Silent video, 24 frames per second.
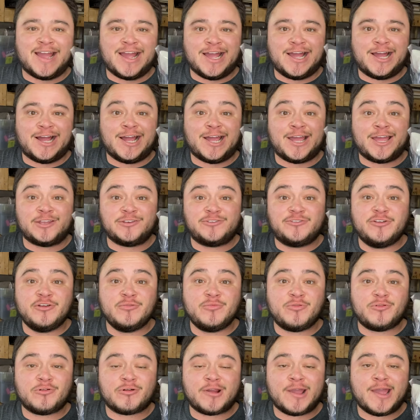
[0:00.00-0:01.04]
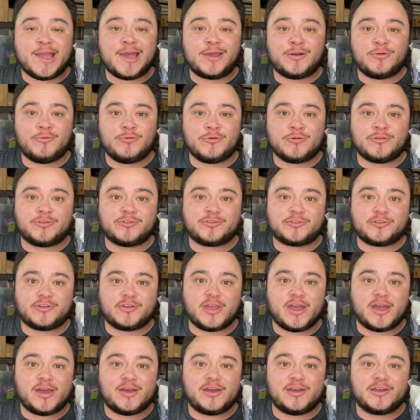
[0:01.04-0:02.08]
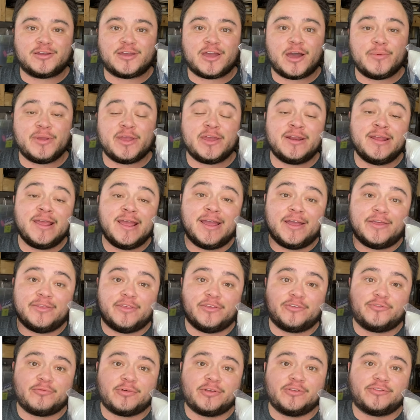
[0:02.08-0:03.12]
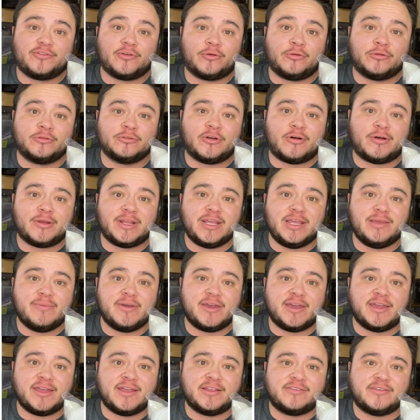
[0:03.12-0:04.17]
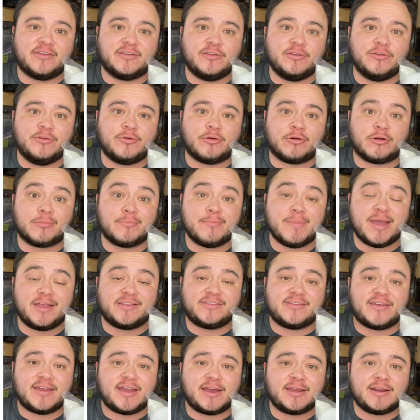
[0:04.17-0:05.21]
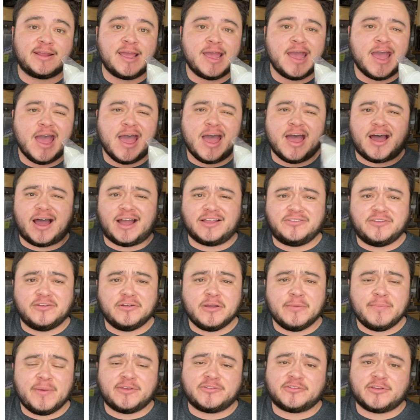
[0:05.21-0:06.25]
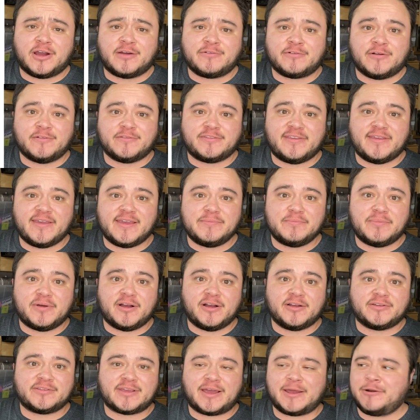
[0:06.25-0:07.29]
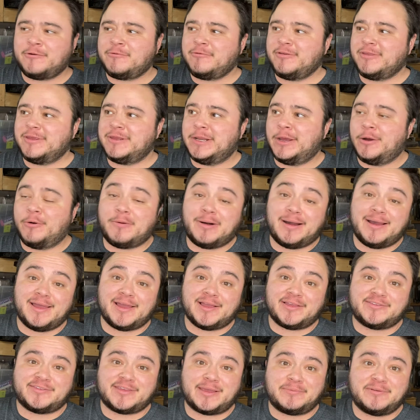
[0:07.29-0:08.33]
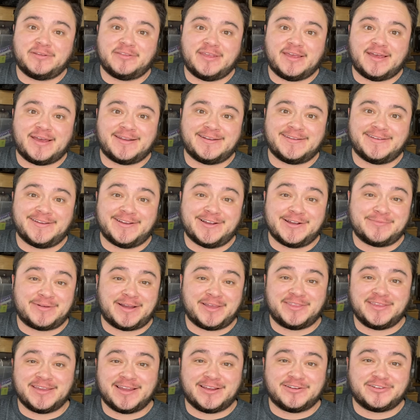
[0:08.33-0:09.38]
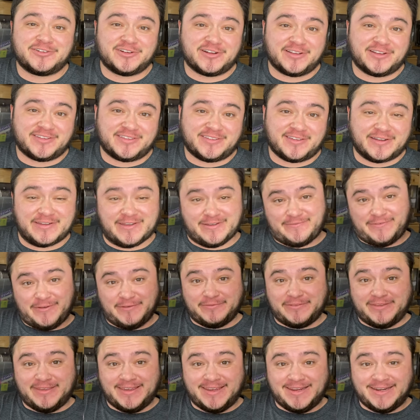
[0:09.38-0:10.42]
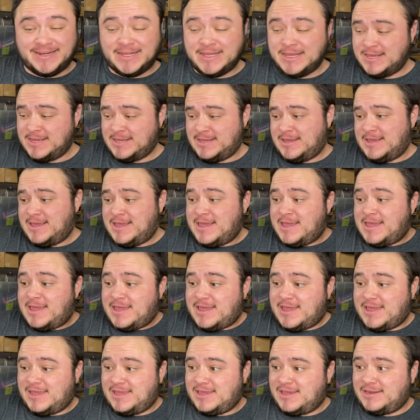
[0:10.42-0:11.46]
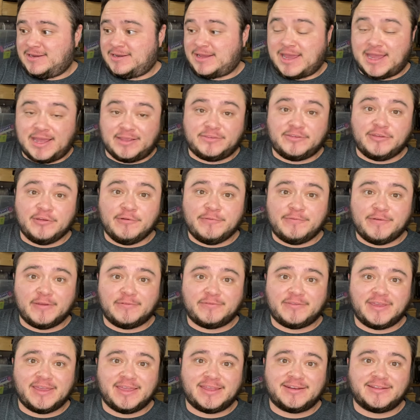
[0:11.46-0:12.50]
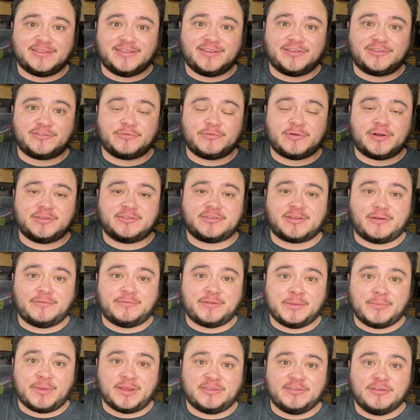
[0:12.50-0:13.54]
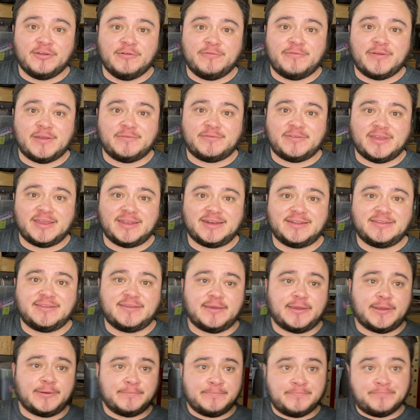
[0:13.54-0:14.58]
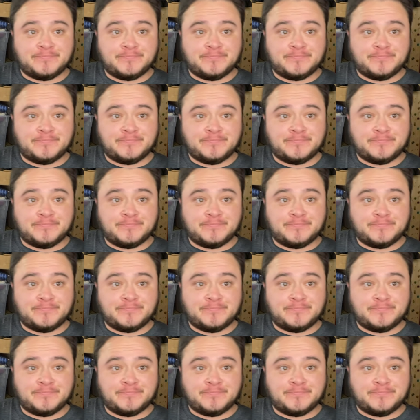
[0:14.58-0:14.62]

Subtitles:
I had two more hat orders come in. This one sold on eBay. It's a New York Mets hat. I took a best offer of $10. I don't really know why I accepted that. I think I should have stuck at $15. And I had $2.50 into this one, so I flipped my $2.50 into $10.